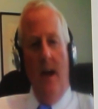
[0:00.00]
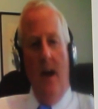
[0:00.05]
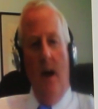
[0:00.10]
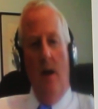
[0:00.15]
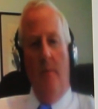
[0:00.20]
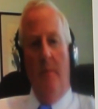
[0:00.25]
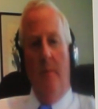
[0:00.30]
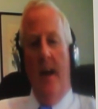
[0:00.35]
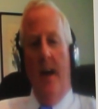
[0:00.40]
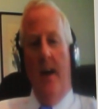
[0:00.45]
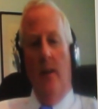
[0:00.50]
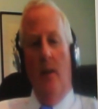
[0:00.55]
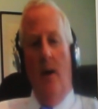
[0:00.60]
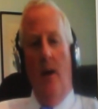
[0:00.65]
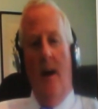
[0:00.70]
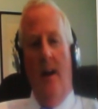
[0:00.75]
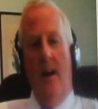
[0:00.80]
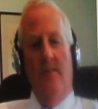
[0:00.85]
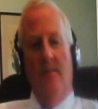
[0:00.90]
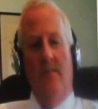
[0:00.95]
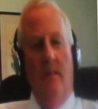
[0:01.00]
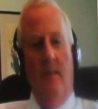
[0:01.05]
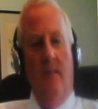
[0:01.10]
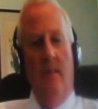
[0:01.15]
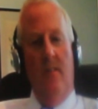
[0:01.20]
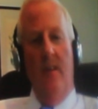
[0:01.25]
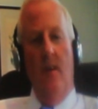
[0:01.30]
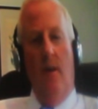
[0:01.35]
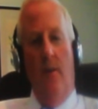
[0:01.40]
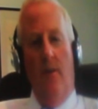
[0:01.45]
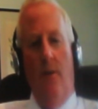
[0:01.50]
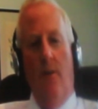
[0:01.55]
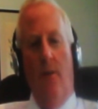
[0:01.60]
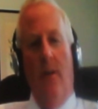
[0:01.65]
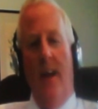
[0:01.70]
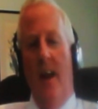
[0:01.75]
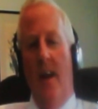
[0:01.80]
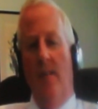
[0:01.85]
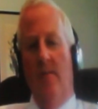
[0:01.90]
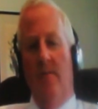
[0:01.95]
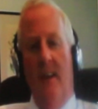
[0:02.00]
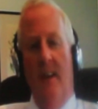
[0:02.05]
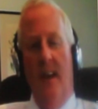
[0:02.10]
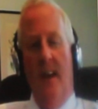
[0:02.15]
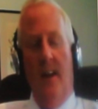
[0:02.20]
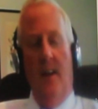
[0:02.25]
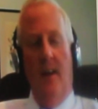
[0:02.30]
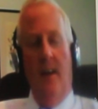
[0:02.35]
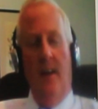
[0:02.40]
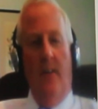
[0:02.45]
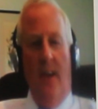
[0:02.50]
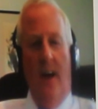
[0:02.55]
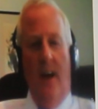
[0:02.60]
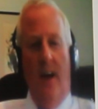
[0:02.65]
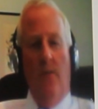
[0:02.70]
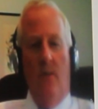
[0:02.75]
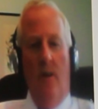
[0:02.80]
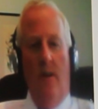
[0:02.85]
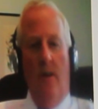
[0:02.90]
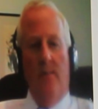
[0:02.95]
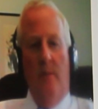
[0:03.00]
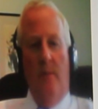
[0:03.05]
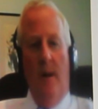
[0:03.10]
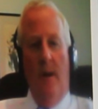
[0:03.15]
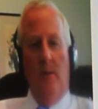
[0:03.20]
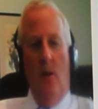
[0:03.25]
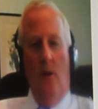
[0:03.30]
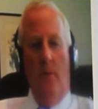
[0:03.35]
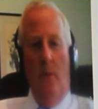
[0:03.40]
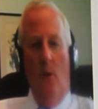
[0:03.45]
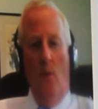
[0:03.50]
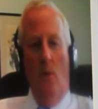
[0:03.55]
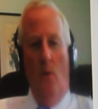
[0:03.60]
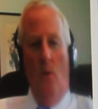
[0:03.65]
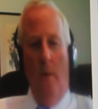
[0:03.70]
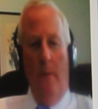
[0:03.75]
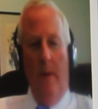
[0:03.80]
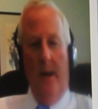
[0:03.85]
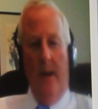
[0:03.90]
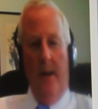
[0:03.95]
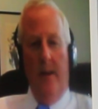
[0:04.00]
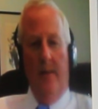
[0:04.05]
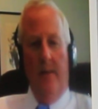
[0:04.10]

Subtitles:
How many headlines did you see on Hurricane Sandy that was caused by global warming?